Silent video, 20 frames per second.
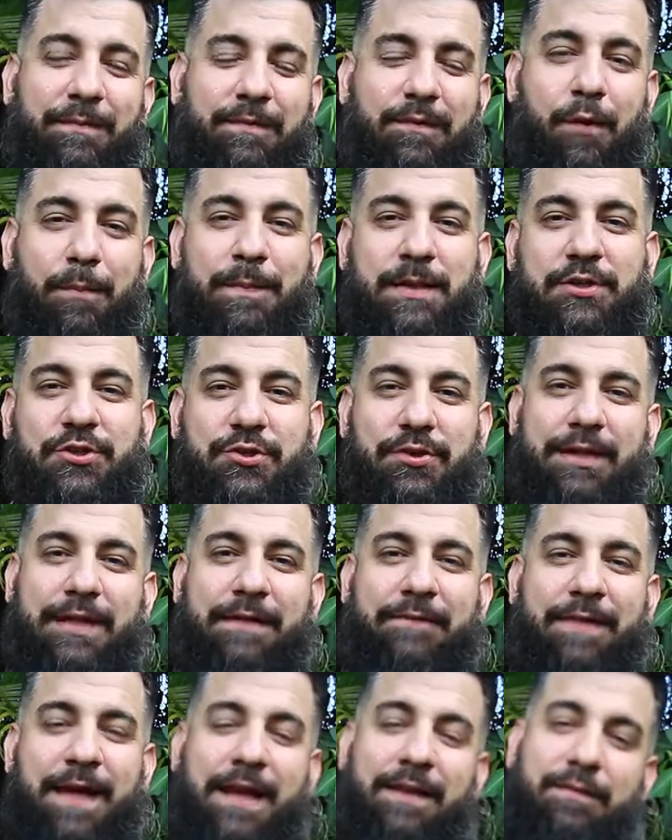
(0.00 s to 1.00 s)
So be sure to
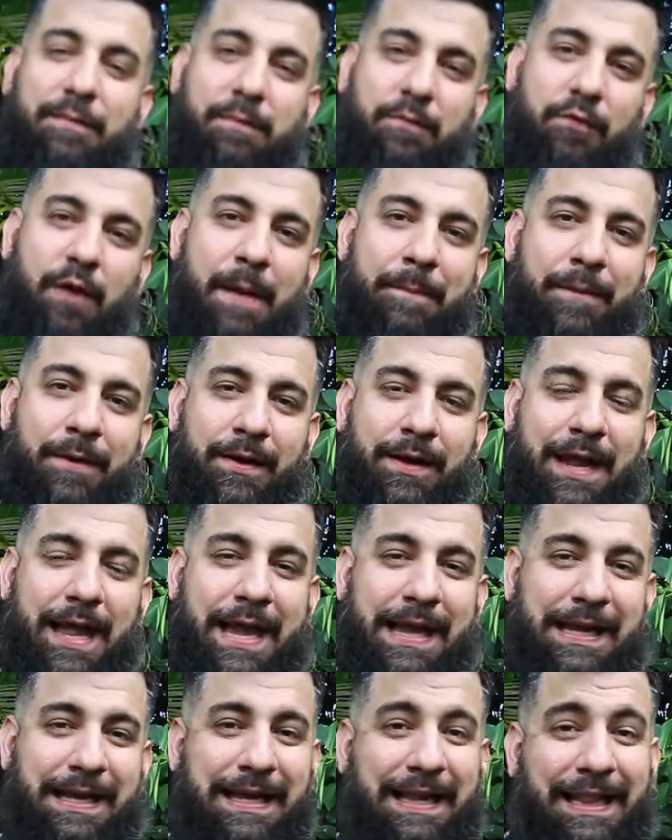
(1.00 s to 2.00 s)
give that subscribe button
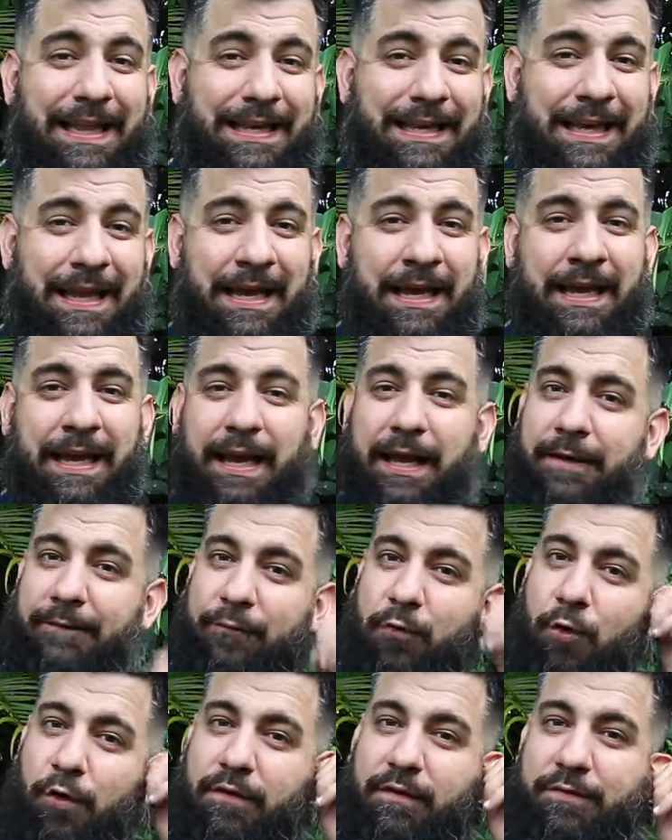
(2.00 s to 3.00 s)
a click, and of
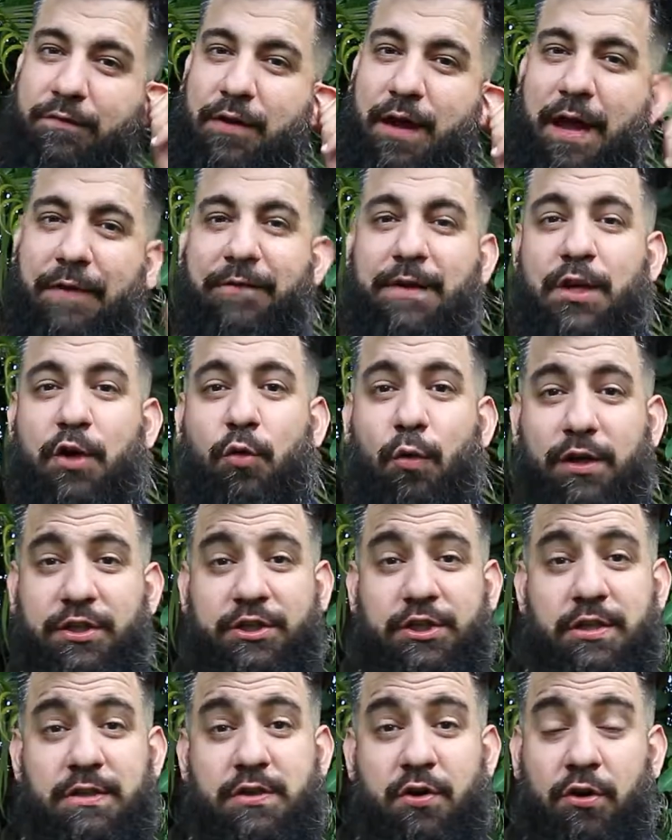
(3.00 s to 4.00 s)
course, if you have any
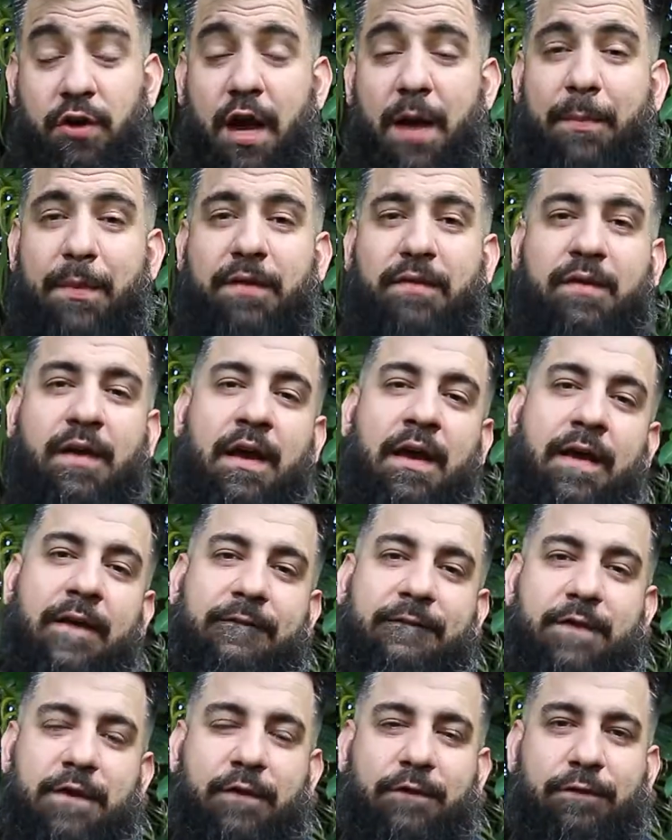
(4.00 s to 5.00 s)
questions or comments,
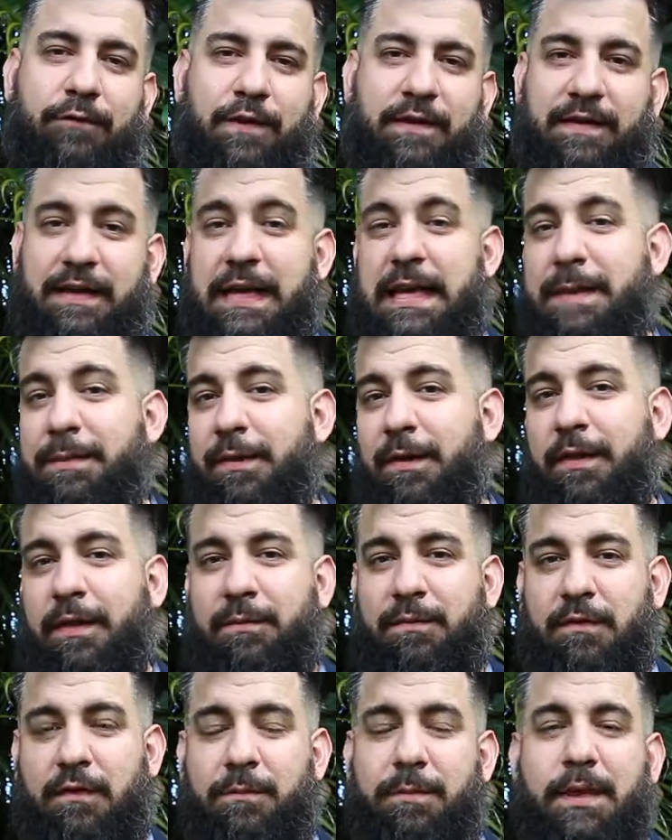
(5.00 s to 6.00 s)
feel free to email
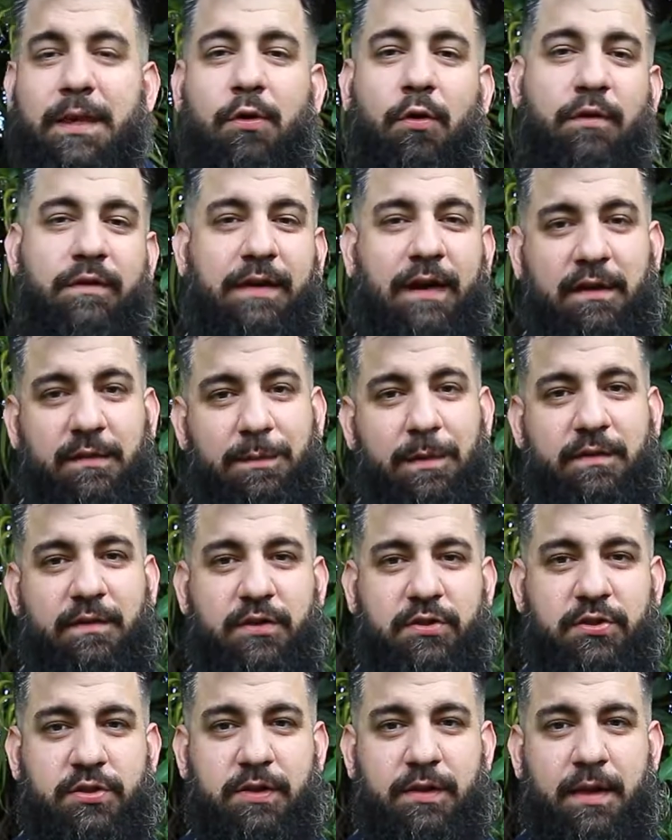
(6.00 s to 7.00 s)
them to me or text
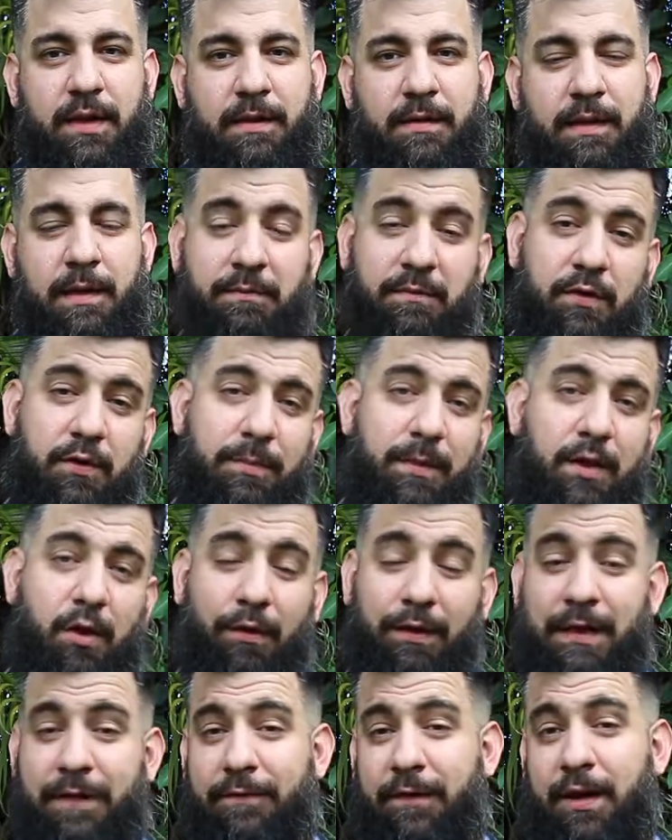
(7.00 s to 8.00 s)
message them to me or
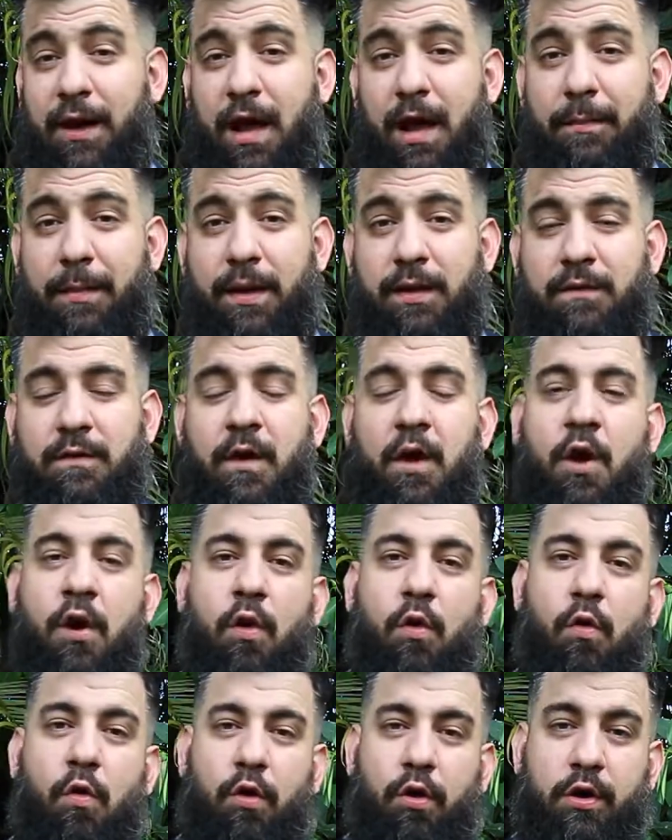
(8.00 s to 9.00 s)
leave a comment
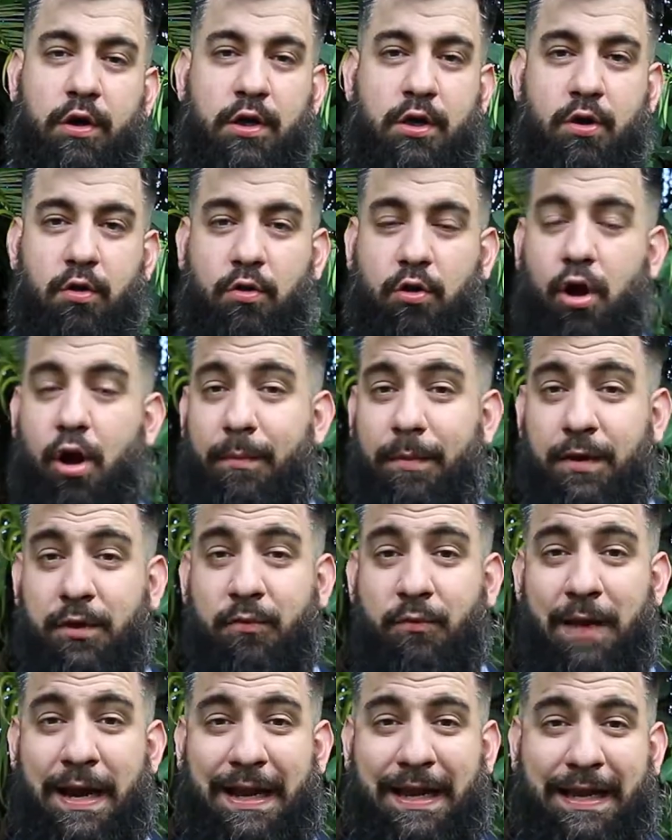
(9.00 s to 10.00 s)
or call me
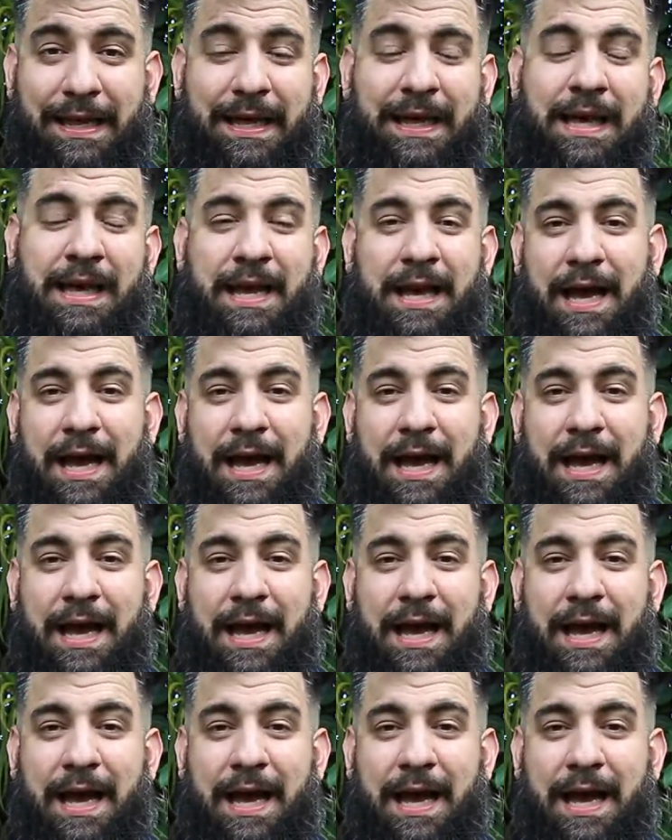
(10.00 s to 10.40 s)
directly.